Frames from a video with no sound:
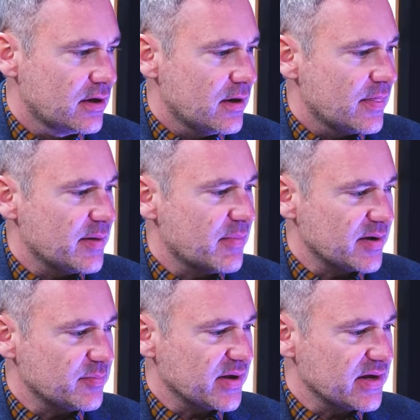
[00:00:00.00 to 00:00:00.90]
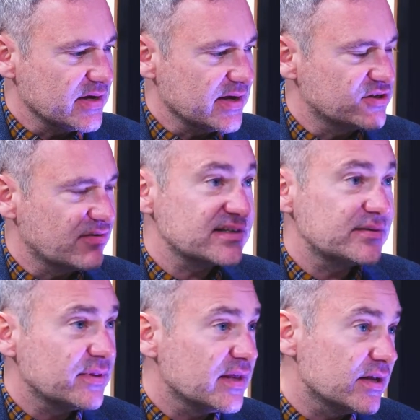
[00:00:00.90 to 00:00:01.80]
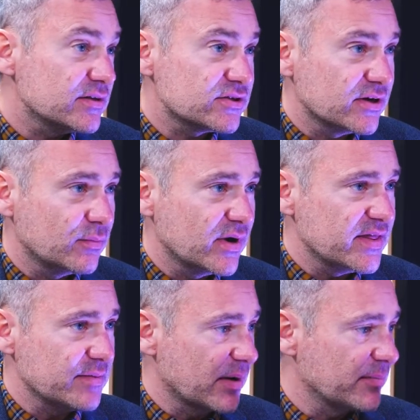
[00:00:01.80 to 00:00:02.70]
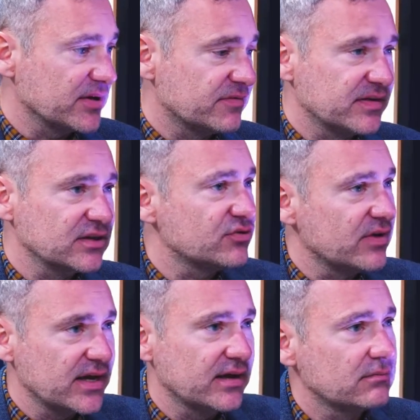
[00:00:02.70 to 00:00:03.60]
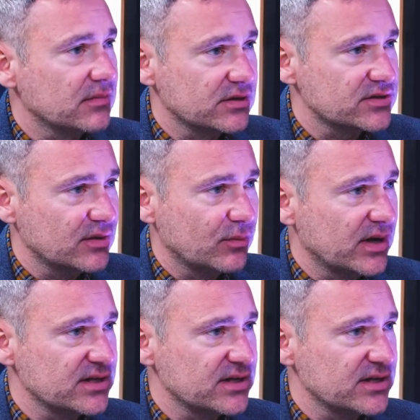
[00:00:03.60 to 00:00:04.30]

they might be interacting with it in a certain way, they might be filtering it in a certain way.